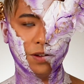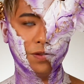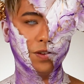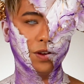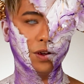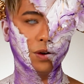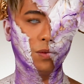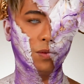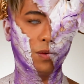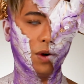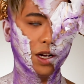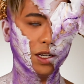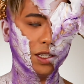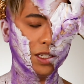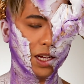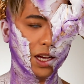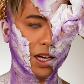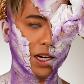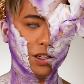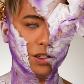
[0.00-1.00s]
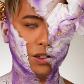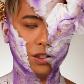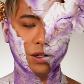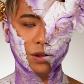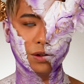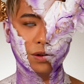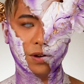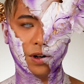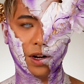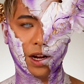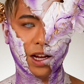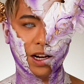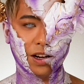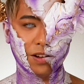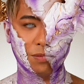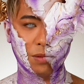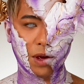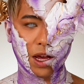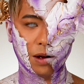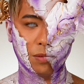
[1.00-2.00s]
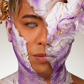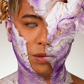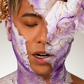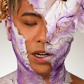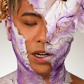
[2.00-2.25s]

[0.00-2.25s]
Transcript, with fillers: if you want to get into creative makeup